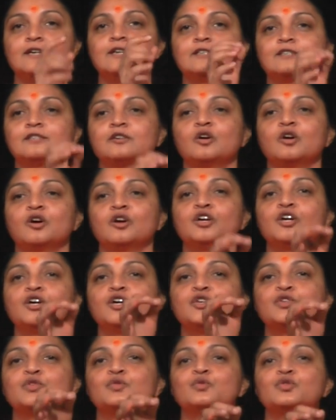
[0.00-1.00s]
is called
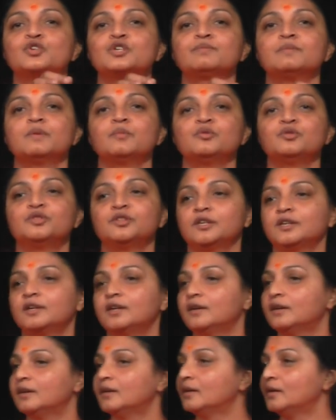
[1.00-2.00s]
Sukshma Buddhi.
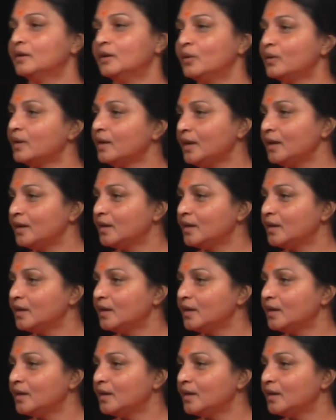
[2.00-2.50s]
Okay?